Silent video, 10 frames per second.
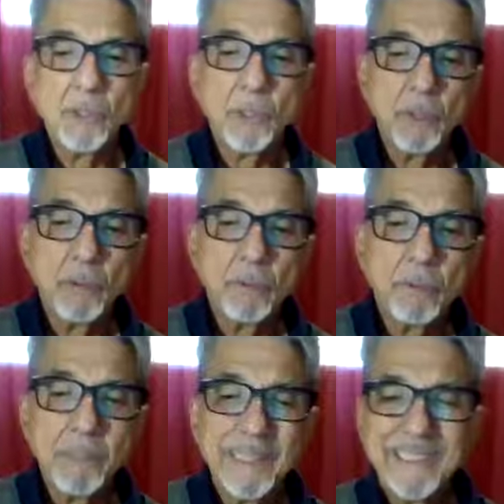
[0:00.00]
know
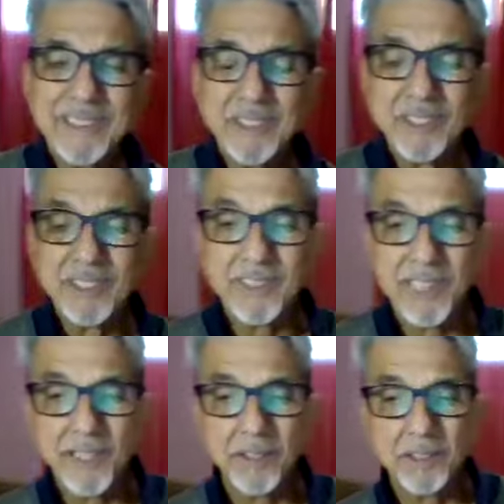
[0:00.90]
in its
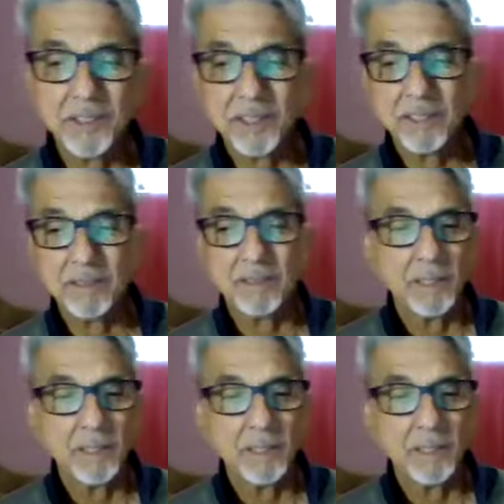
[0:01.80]
entirety